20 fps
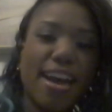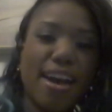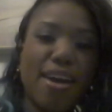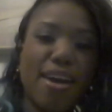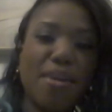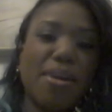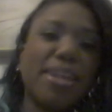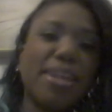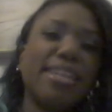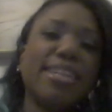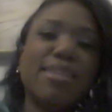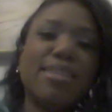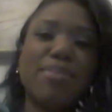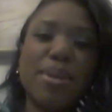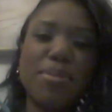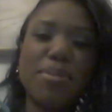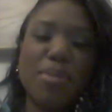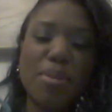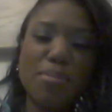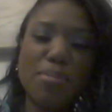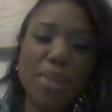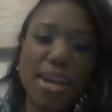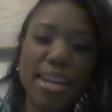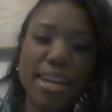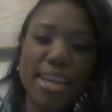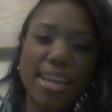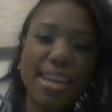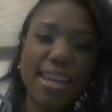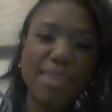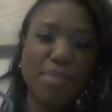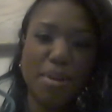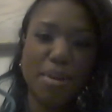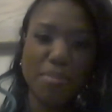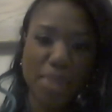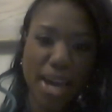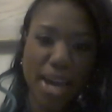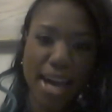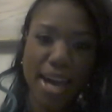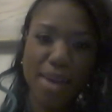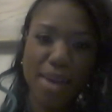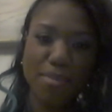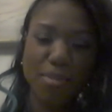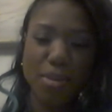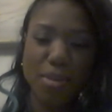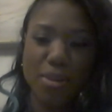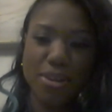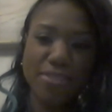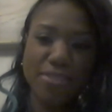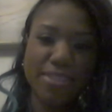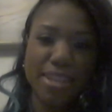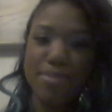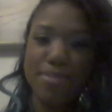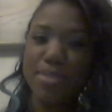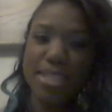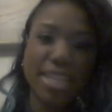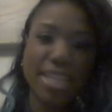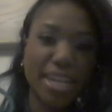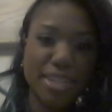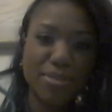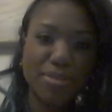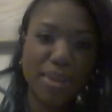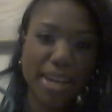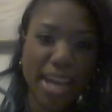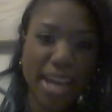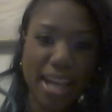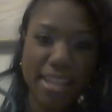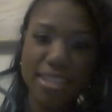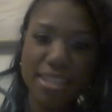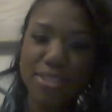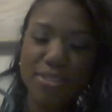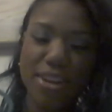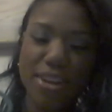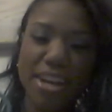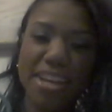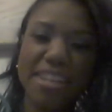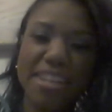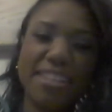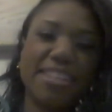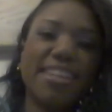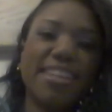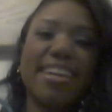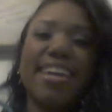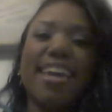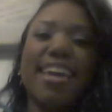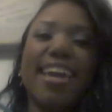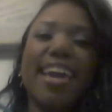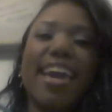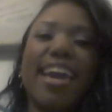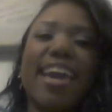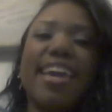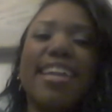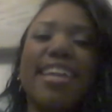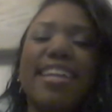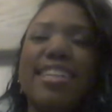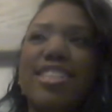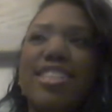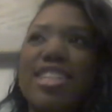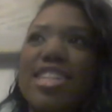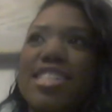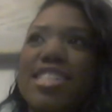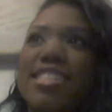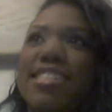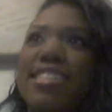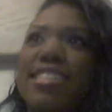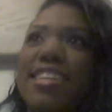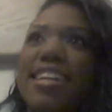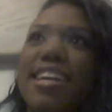"Oh, I need to make more money, and my mom won't even let me touch my college fund." And it just,